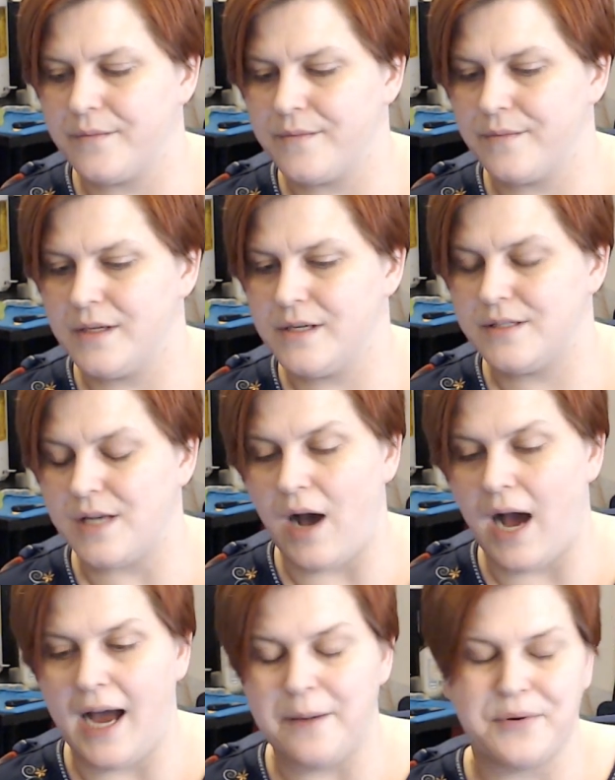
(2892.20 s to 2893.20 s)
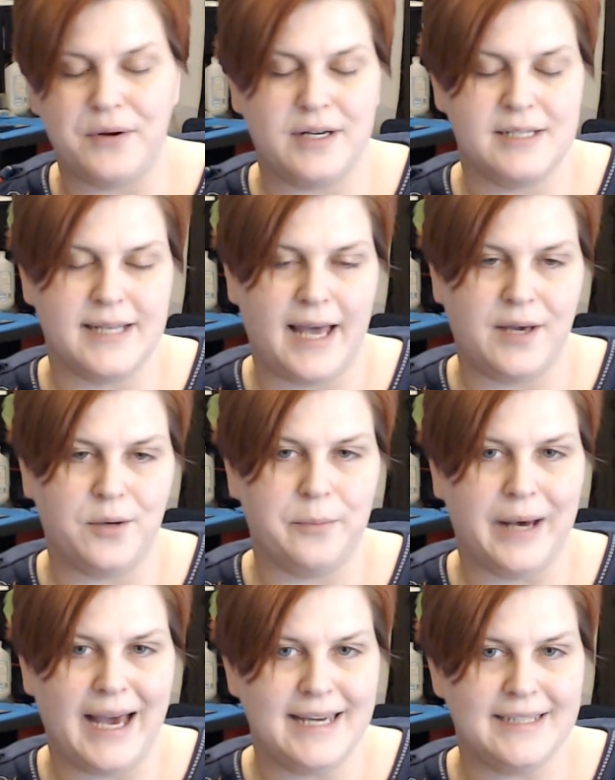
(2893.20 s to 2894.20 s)
So I'm going to say
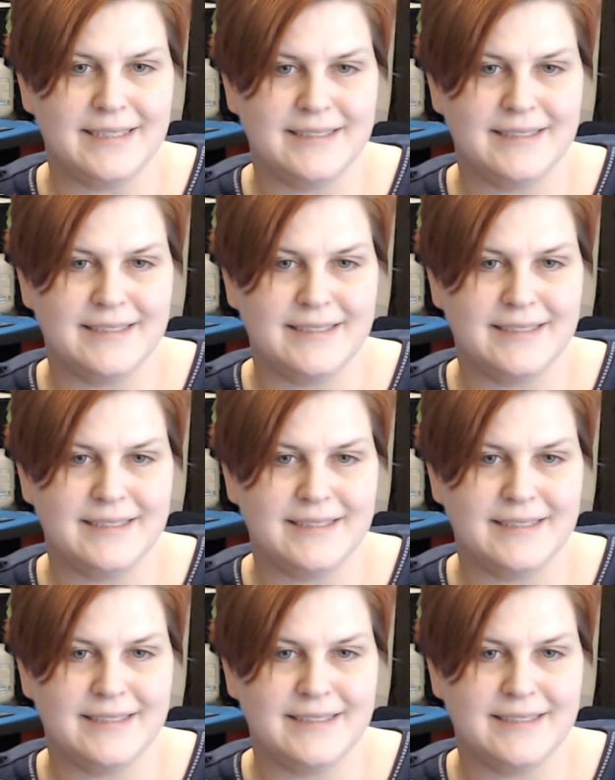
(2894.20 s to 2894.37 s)
goodbye.